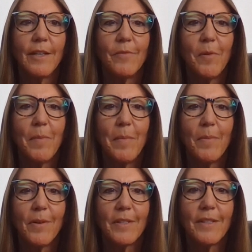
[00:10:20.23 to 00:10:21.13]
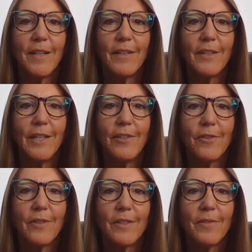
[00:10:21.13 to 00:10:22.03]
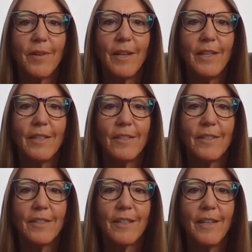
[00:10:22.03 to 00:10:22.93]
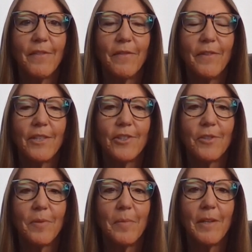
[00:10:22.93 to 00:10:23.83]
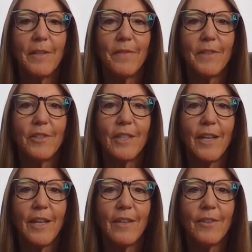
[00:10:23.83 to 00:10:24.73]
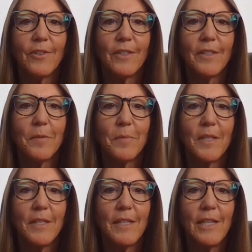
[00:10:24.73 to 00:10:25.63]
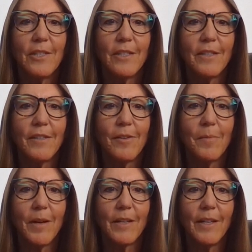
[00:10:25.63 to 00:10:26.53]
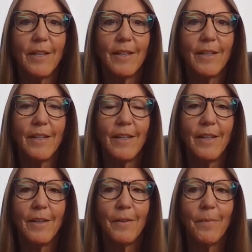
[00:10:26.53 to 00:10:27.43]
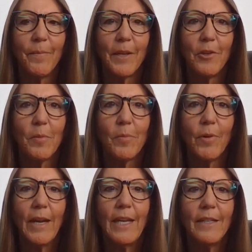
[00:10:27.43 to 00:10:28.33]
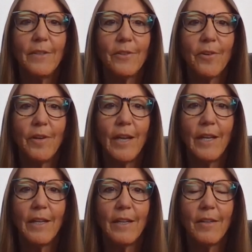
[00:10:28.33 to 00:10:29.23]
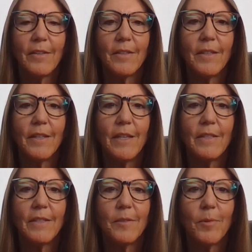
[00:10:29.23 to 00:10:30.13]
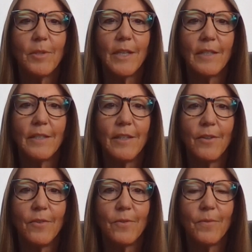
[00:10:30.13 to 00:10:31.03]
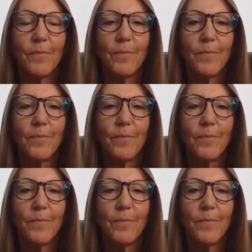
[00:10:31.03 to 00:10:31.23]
And remember, it's not dangerous, right? It's just like fish swimming in the fish tank. There's just some sensations in your body that your brain is creating because it thinks it's protecting you.